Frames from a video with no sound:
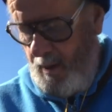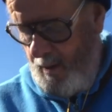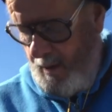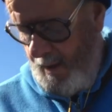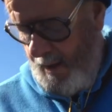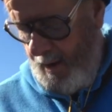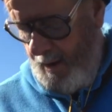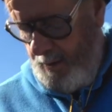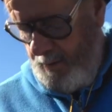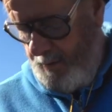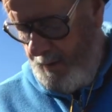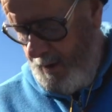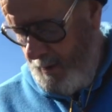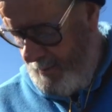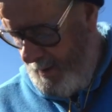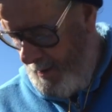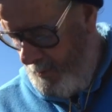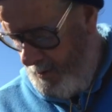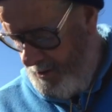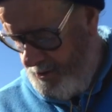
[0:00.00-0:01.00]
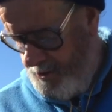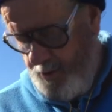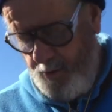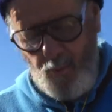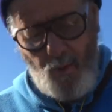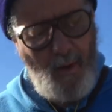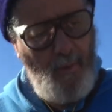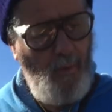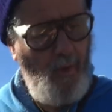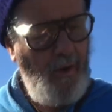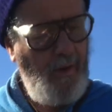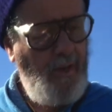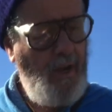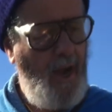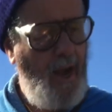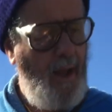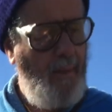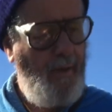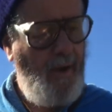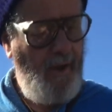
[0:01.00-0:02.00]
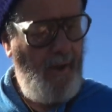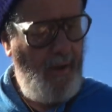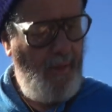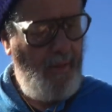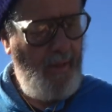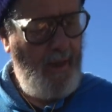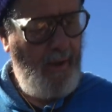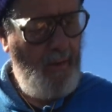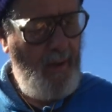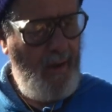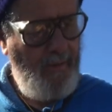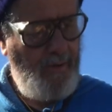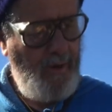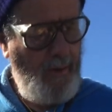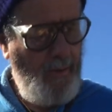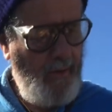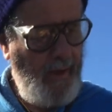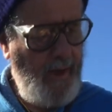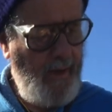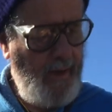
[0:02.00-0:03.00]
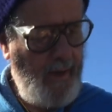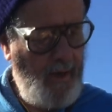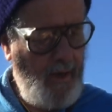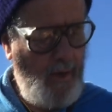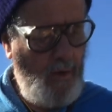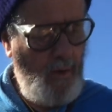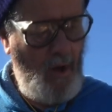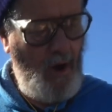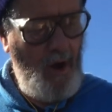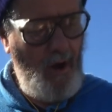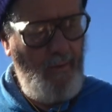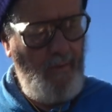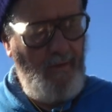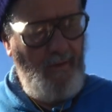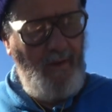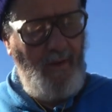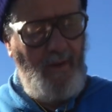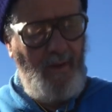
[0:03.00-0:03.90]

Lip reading: I don't know. Maybe we should one more time, huh? You think we'll have trouble getting it to go off?